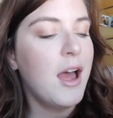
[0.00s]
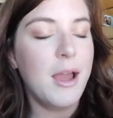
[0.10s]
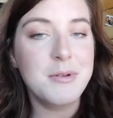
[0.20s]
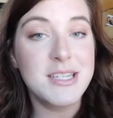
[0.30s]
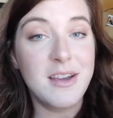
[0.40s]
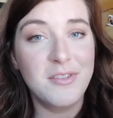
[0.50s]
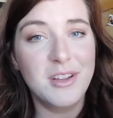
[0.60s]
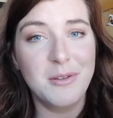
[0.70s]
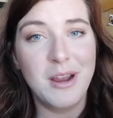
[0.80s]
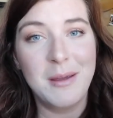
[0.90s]
I would
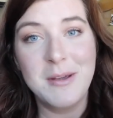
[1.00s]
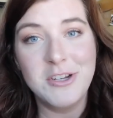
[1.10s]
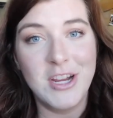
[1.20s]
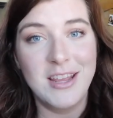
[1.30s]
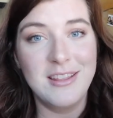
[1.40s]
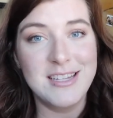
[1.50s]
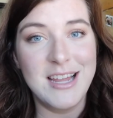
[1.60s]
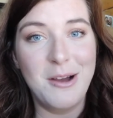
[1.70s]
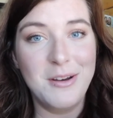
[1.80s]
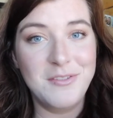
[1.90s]
definitely recommend checking this
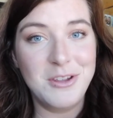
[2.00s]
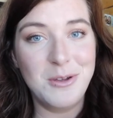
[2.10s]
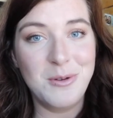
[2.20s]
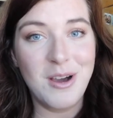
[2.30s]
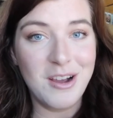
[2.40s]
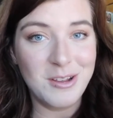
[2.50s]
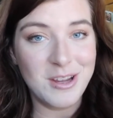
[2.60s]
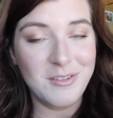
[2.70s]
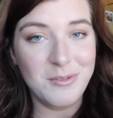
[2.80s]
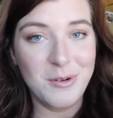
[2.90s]
out if you are
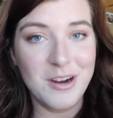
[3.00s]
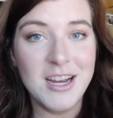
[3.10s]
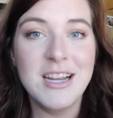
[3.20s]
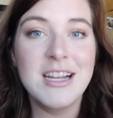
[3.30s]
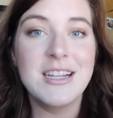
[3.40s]
looking for